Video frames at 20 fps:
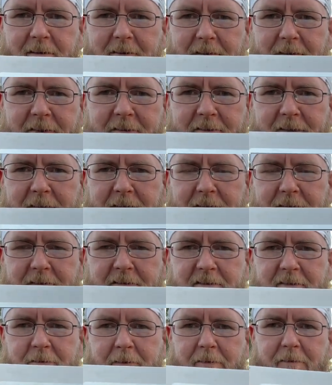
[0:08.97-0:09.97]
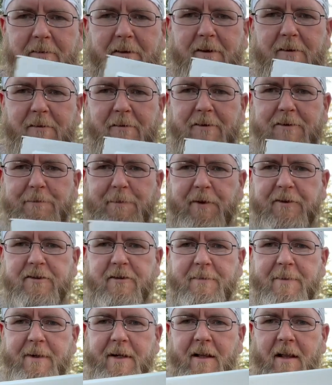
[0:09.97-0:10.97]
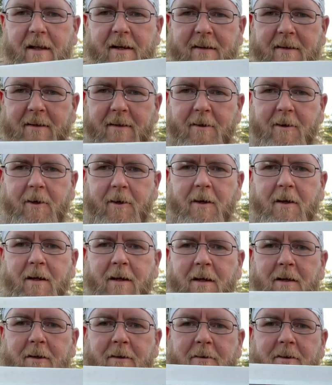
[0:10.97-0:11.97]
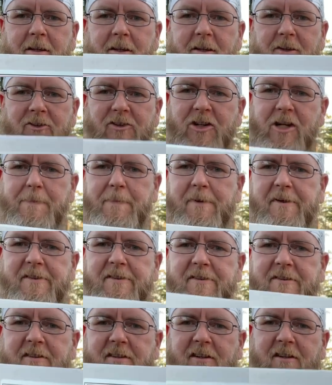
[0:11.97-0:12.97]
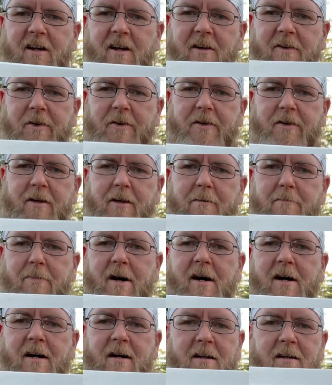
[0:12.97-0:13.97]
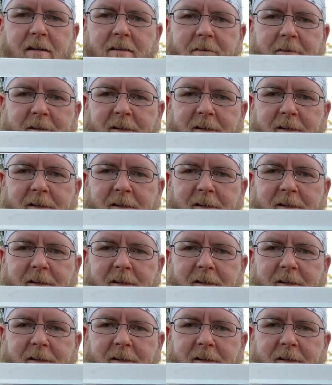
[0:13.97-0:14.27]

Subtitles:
This is what was supposed to be like the cheapest gun you can buy.